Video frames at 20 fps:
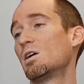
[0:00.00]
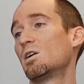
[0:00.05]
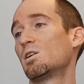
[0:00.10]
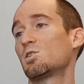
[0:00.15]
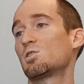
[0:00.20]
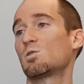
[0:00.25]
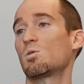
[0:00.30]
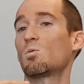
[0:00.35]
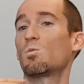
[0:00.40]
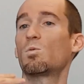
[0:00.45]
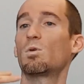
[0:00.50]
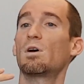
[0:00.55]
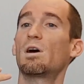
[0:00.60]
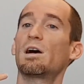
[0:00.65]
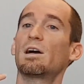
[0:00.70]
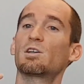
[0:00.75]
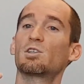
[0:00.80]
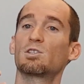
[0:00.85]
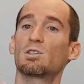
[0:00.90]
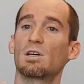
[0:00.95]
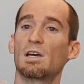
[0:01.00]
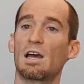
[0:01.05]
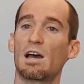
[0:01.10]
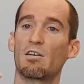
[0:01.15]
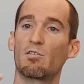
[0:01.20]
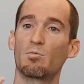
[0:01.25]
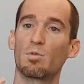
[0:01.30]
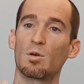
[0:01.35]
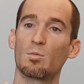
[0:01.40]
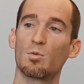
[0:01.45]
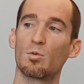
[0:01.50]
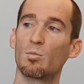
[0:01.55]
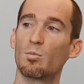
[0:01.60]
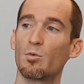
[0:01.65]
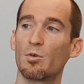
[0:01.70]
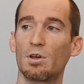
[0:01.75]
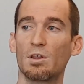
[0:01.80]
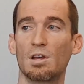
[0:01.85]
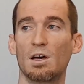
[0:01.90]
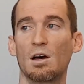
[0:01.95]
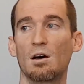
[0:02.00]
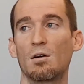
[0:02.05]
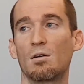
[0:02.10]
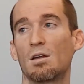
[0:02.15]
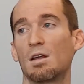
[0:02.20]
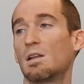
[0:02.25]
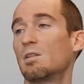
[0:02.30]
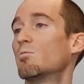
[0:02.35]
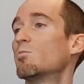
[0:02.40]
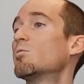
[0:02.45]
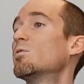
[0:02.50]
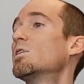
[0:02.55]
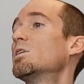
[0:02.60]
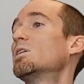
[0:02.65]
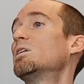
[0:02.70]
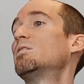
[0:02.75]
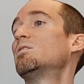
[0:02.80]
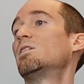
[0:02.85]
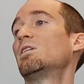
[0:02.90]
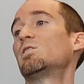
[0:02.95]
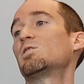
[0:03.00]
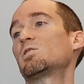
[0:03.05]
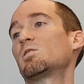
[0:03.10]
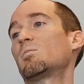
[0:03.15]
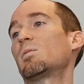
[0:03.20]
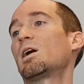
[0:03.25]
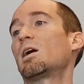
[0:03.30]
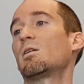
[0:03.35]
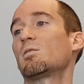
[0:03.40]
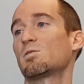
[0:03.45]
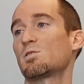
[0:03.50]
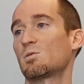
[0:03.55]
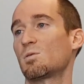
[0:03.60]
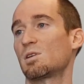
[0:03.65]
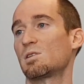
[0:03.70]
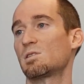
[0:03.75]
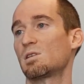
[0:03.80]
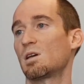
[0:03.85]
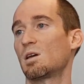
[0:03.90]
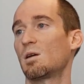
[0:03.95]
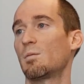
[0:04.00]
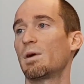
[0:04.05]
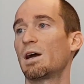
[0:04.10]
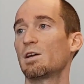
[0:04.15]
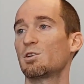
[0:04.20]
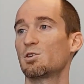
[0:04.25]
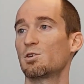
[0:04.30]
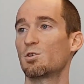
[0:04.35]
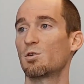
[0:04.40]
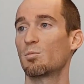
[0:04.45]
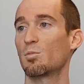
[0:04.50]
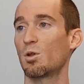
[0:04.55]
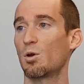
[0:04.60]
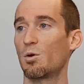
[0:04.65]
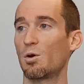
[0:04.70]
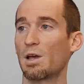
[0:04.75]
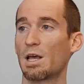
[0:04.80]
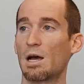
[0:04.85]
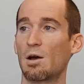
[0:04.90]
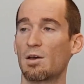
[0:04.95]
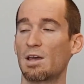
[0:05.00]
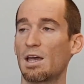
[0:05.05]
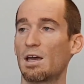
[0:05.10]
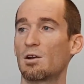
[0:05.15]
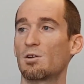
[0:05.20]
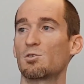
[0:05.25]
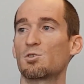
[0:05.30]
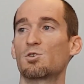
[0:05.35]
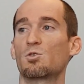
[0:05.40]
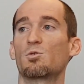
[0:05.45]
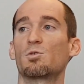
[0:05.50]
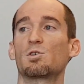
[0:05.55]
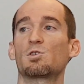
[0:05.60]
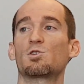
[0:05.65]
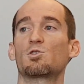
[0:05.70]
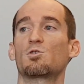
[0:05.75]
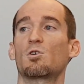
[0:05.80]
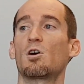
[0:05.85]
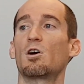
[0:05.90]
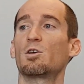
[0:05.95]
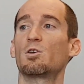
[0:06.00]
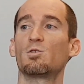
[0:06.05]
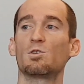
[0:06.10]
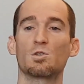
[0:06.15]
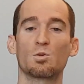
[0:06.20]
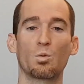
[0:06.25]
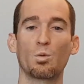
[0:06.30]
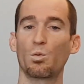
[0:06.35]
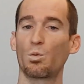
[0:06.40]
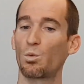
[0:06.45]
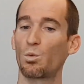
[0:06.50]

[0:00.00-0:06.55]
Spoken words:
So we'll actually have people breathe out and really teach them how. So I say, imagine you're blowing out candles through a straw and you just...